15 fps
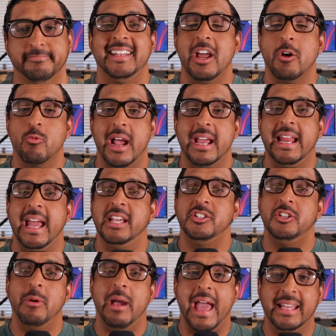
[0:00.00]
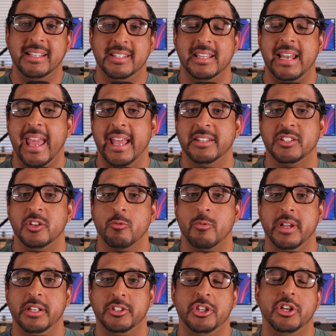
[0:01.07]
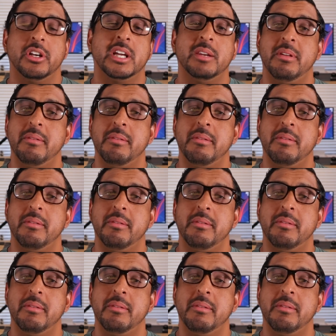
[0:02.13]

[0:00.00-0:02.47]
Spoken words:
Now, right as you exit Hanson Ridge, you're going to